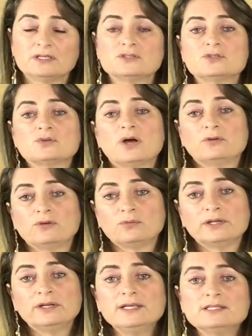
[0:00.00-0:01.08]
So I don't know
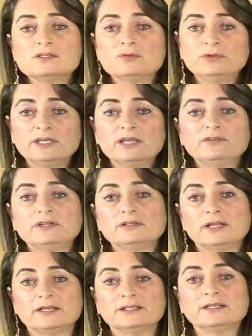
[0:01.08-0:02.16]
what it is. We gave it a
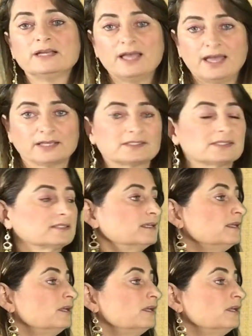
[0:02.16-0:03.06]
letter X.